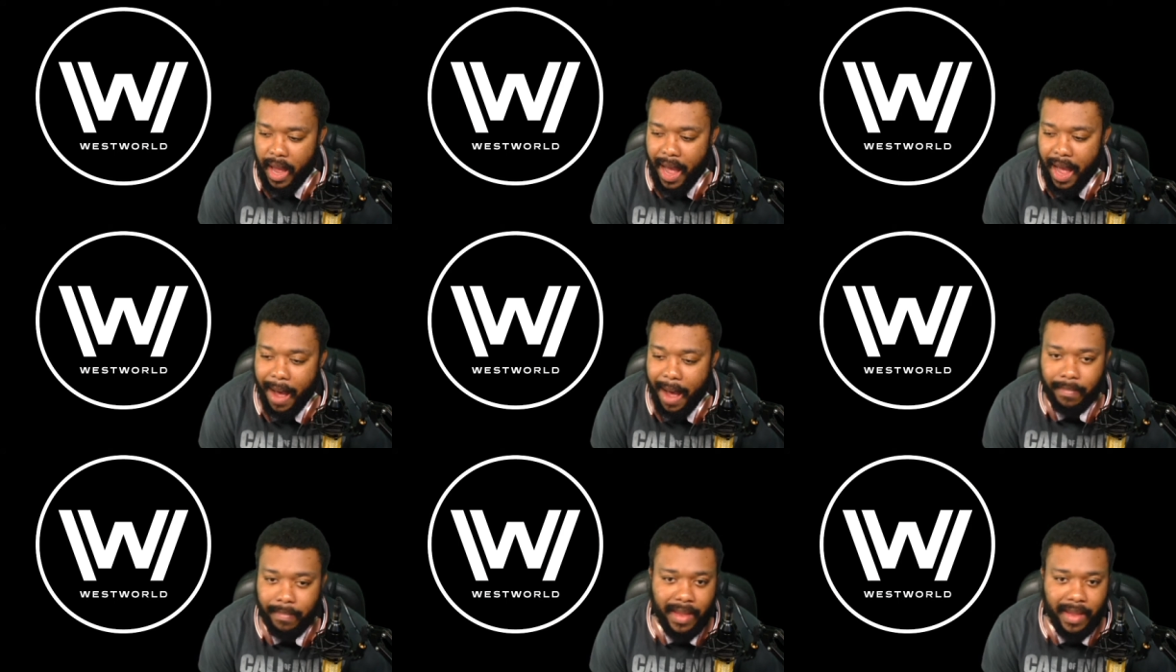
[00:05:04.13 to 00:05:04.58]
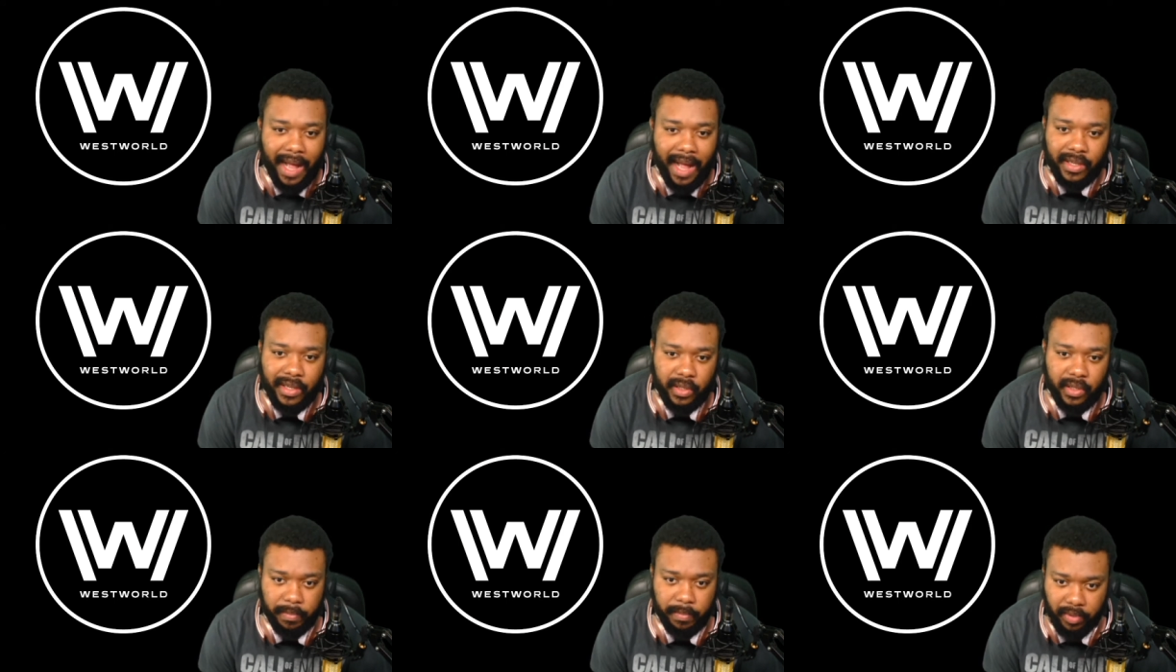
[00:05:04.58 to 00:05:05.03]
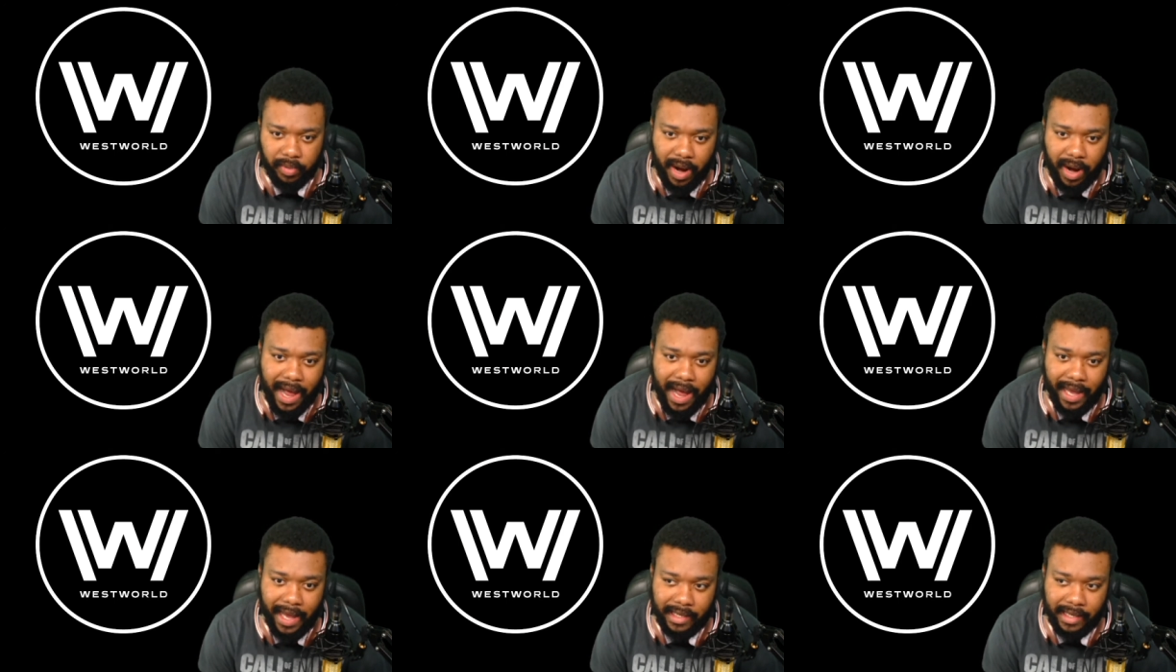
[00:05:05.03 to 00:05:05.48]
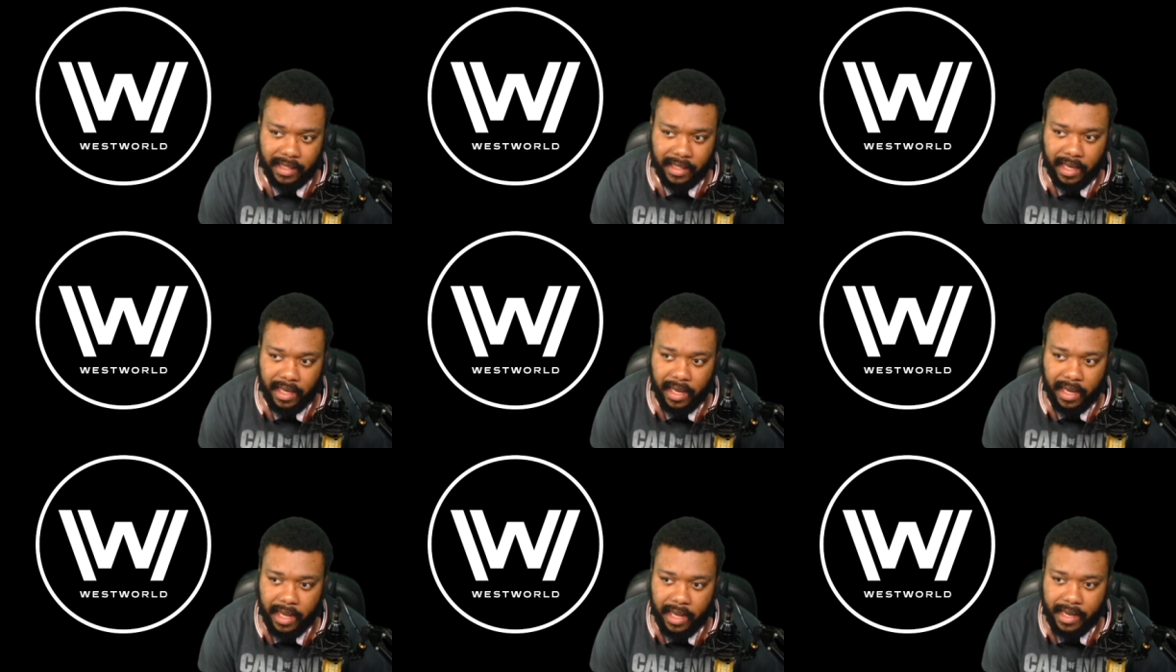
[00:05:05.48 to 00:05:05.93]
I'm not surprised
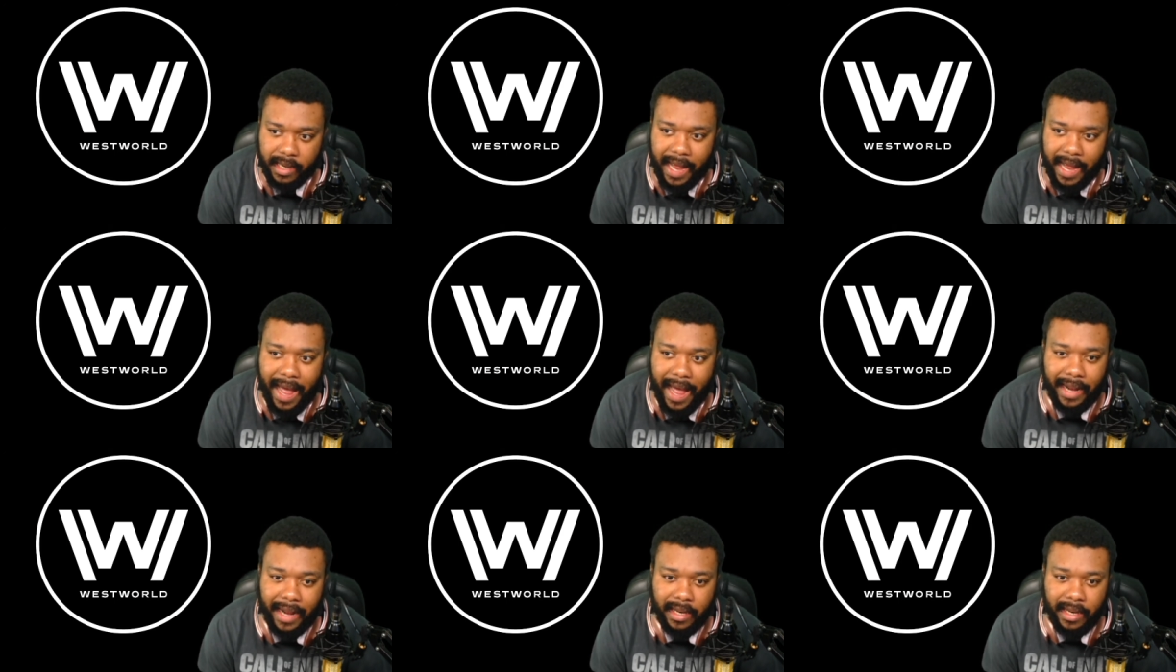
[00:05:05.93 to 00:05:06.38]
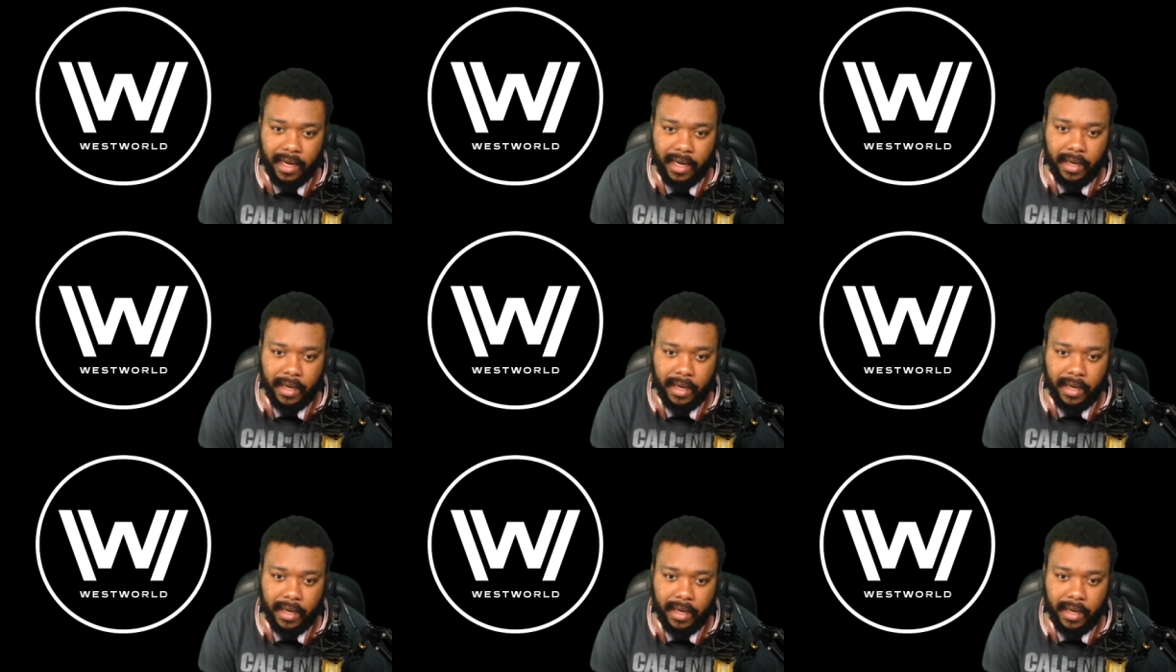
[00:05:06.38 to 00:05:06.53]
that,